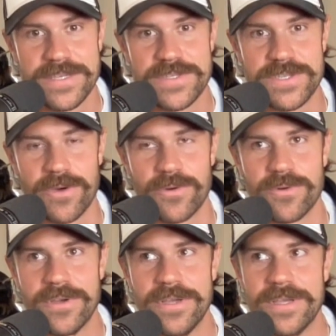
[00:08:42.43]

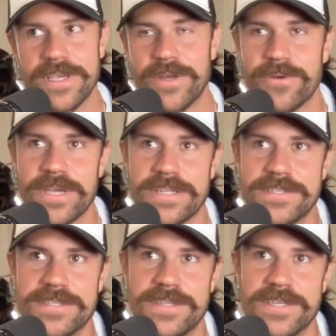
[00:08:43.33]
So, you know,
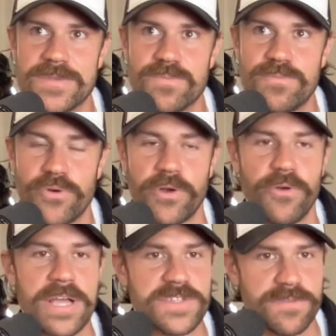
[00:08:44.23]
it's this
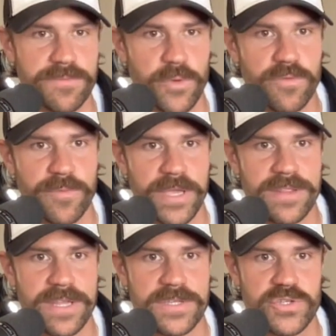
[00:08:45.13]
progressive
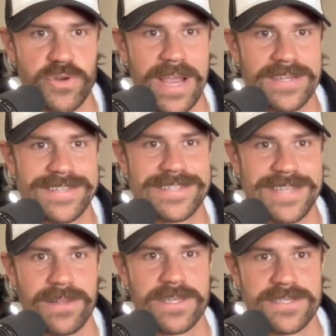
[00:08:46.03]
movement that is trying to
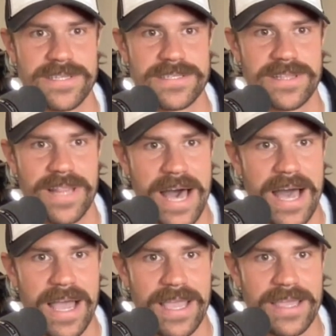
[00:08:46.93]
sell us this
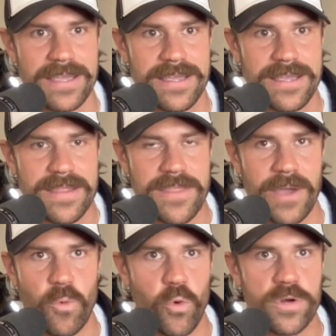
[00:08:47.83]
lie
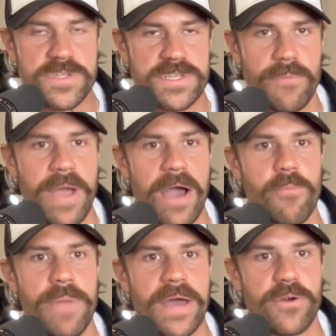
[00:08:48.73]
that we're somehow
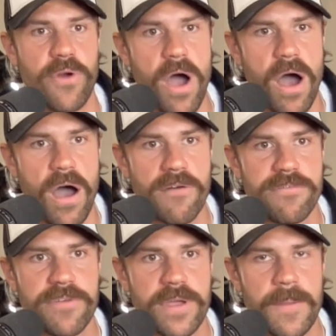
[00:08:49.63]
better off